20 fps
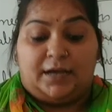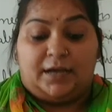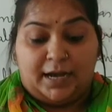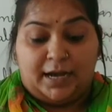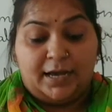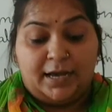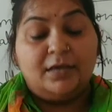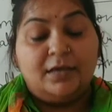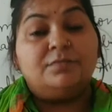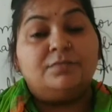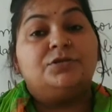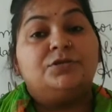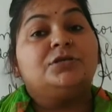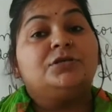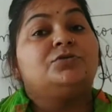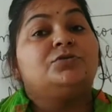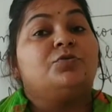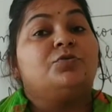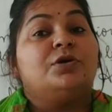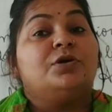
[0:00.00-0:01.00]
I am
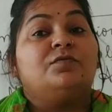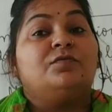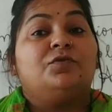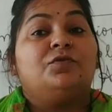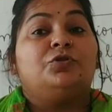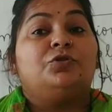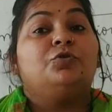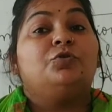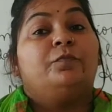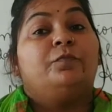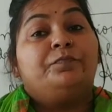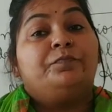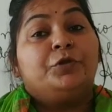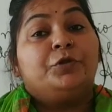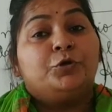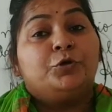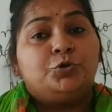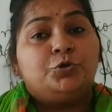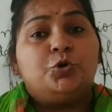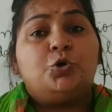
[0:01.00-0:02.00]
just going with you
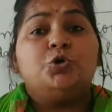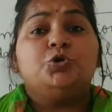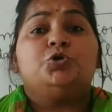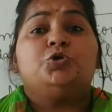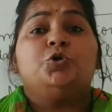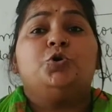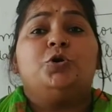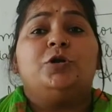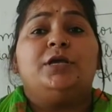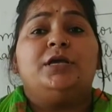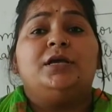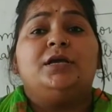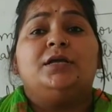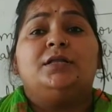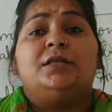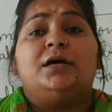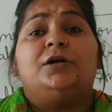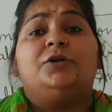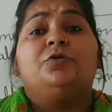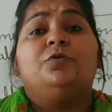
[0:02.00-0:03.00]
so
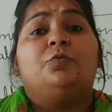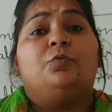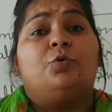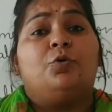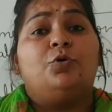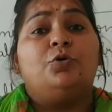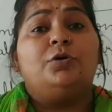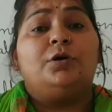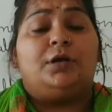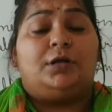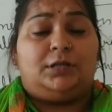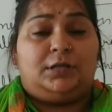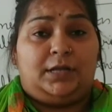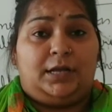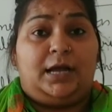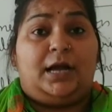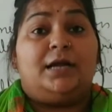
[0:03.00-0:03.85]
slowly that you won't